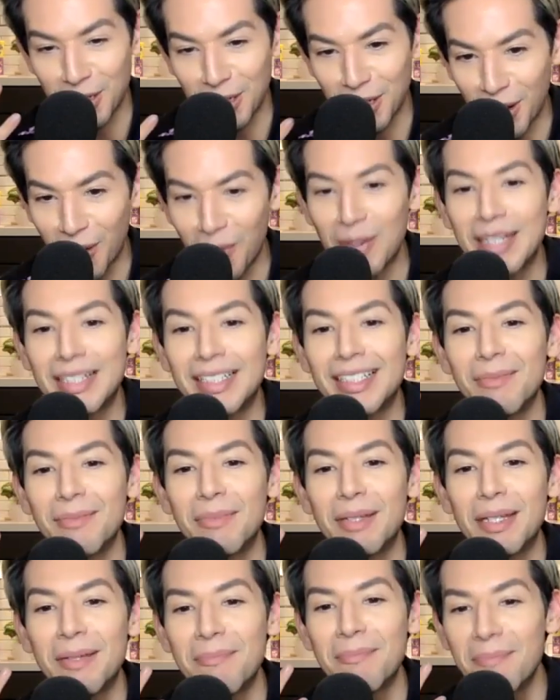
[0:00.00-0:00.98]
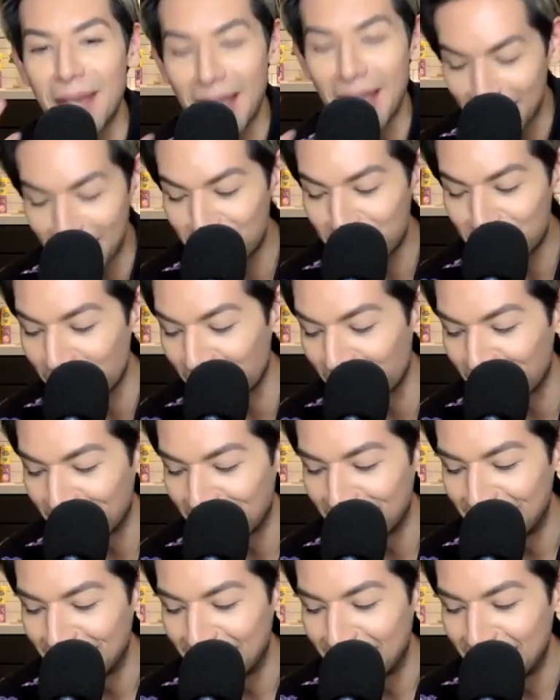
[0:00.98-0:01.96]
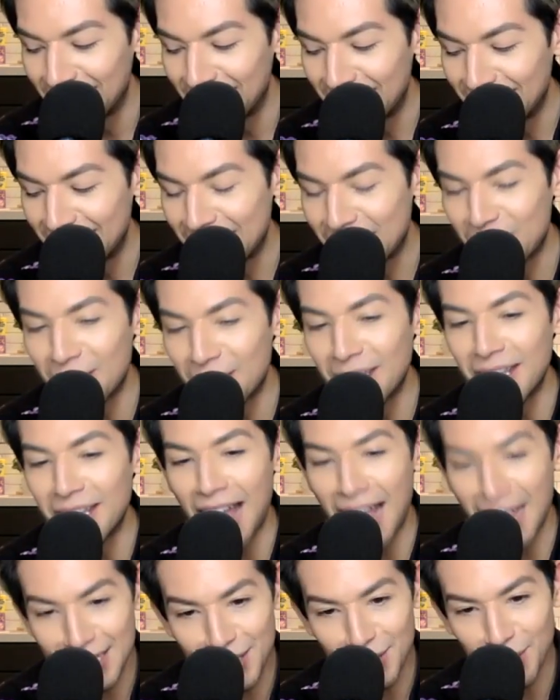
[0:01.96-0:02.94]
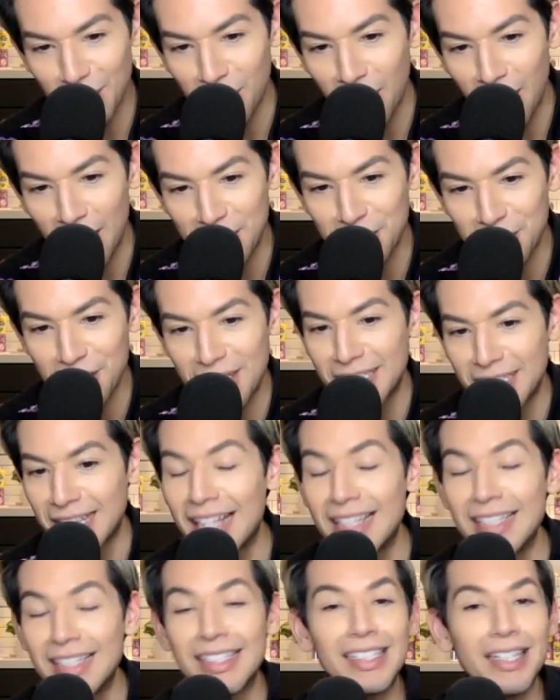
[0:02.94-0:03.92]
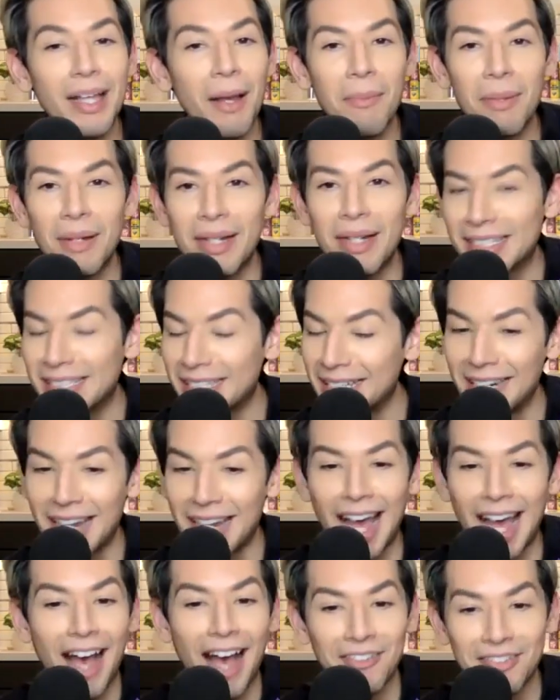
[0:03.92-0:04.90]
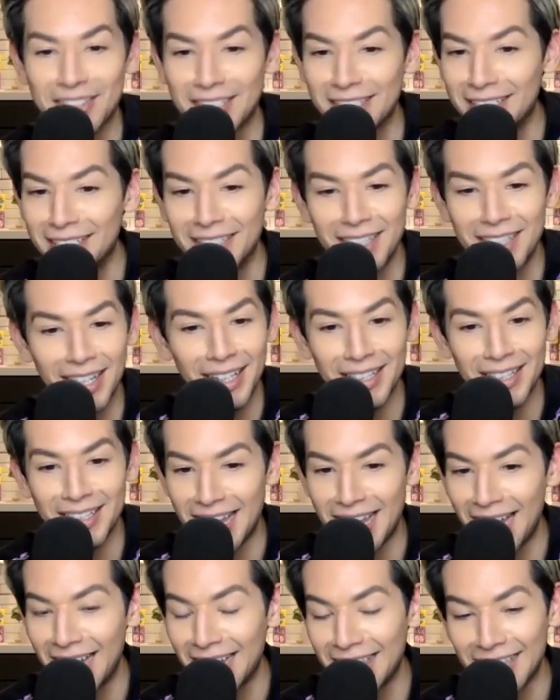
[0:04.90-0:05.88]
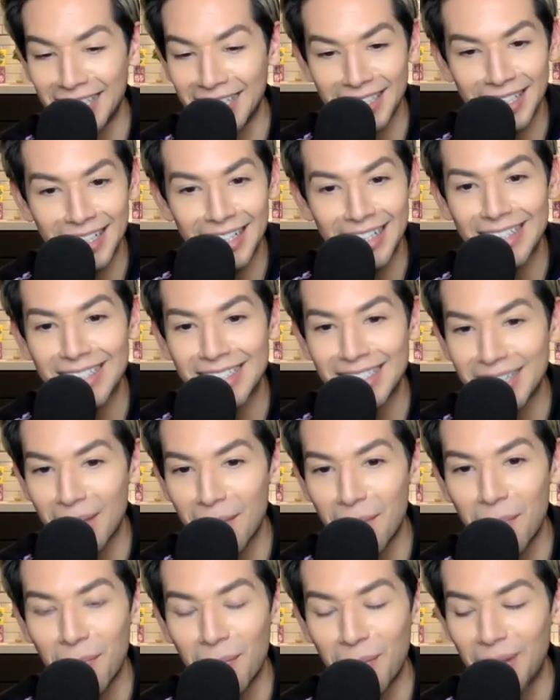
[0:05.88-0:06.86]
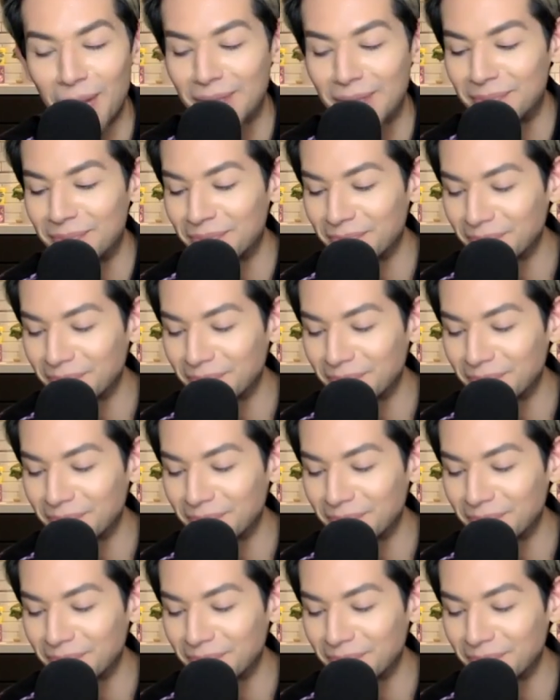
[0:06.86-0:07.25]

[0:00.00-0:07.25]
going to be major. These are the last three questions, and somebody's going to have to take the lead at some point.